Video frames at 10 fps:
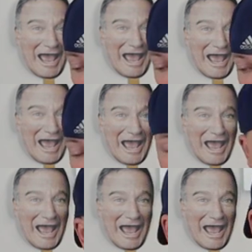
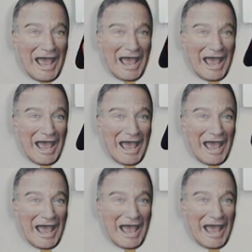
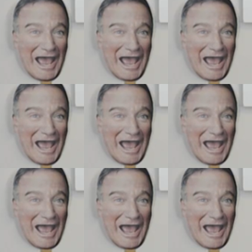
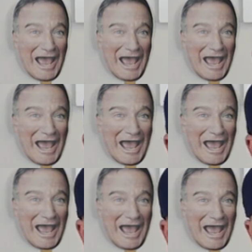
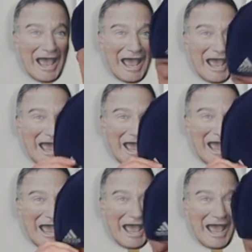
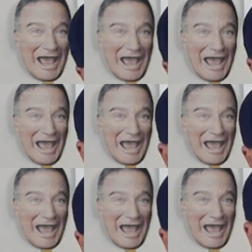
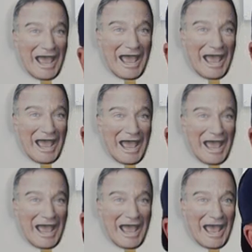
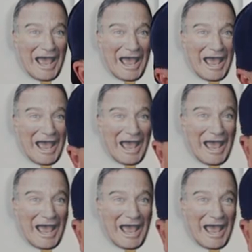[no speech]